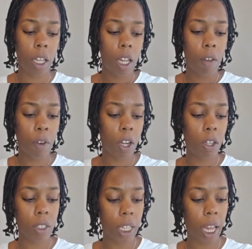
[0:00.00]
Virgo
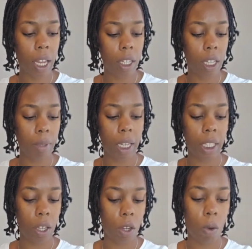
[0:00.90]
said, look, I'm trying to tell
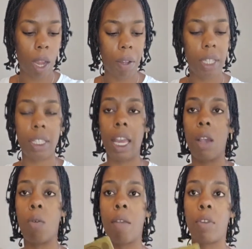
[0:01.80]
you, Aquarius said,
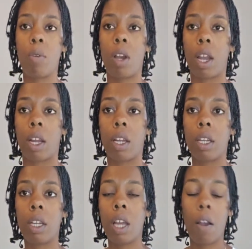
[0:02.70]
whoever you are.
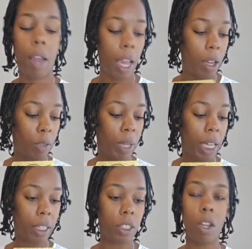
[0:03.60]
Okay, because we got
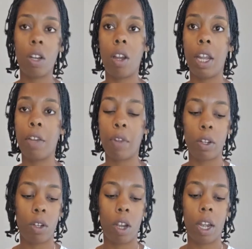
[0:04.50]
the Star card and the Virgo
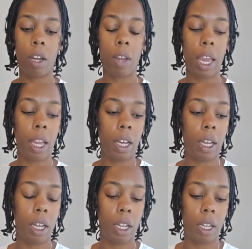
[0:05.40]
card. Okay,
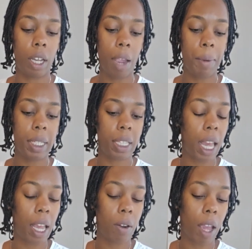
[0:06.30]
Aries
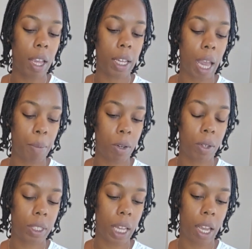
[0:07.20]
said, okay, Capricorn
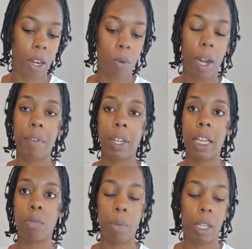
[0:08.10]
said, or whatever the case
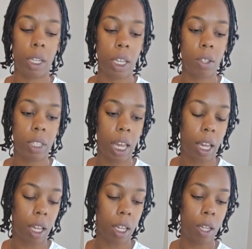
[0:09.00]
may be. Leo
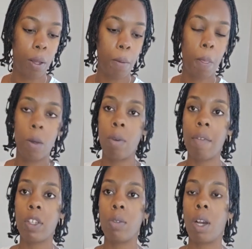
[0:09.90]
said, whoever
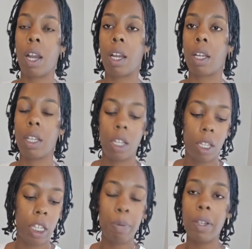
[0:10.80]
you are.
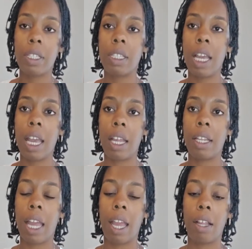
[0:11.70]
This person said
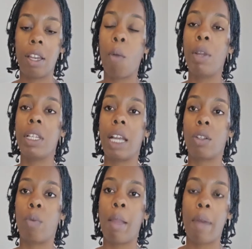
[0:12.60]
that we just have to
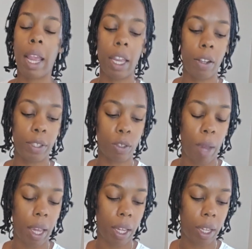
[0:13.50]
wait right here, just
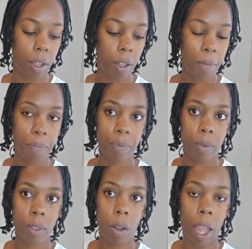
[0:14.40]
wait.
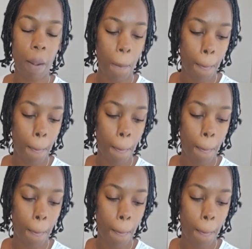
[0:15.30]
Okay?